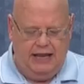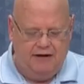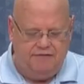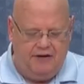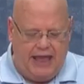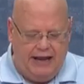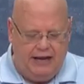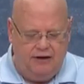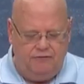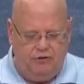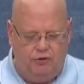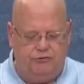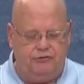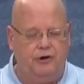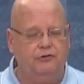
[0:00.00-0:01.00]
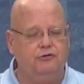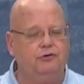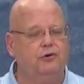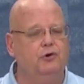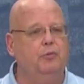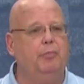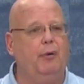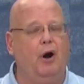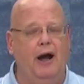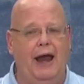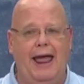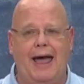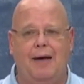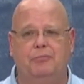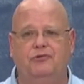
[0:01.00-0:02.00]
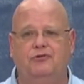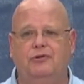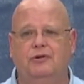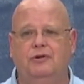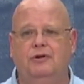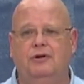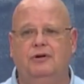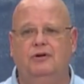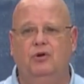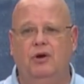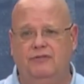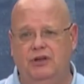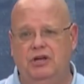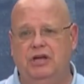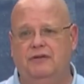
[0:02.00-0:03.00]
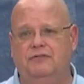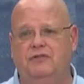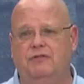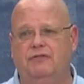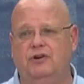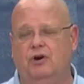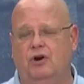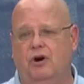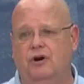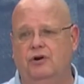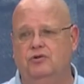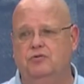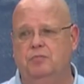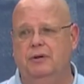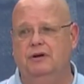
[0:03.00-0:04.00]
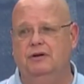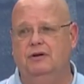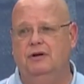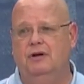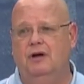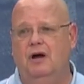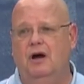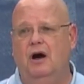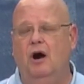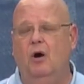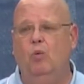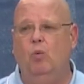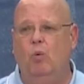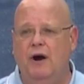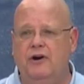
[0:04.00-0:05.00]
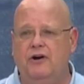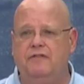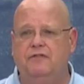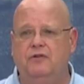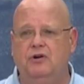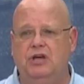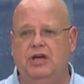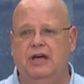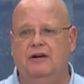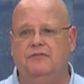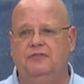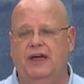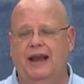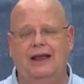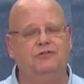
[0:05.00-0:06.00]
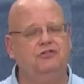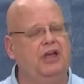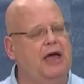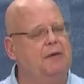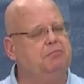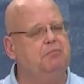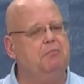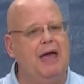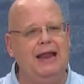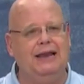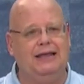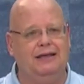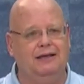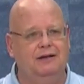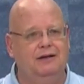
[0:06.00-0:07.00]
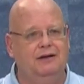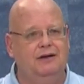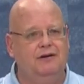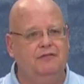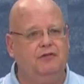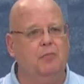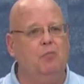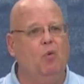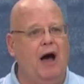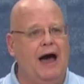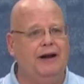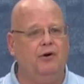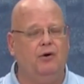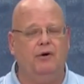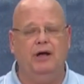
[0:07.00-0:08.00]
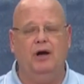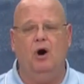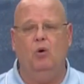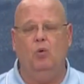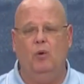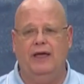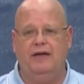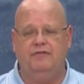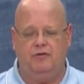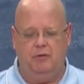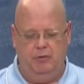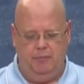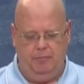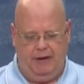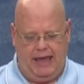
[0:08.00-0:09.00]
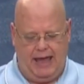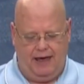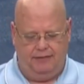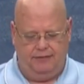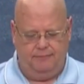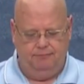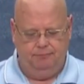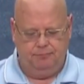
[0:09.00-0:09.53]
If any of those are true, perhaps you have the gift of encouragement. a wonderful gift that has kept many from wandering away from the path.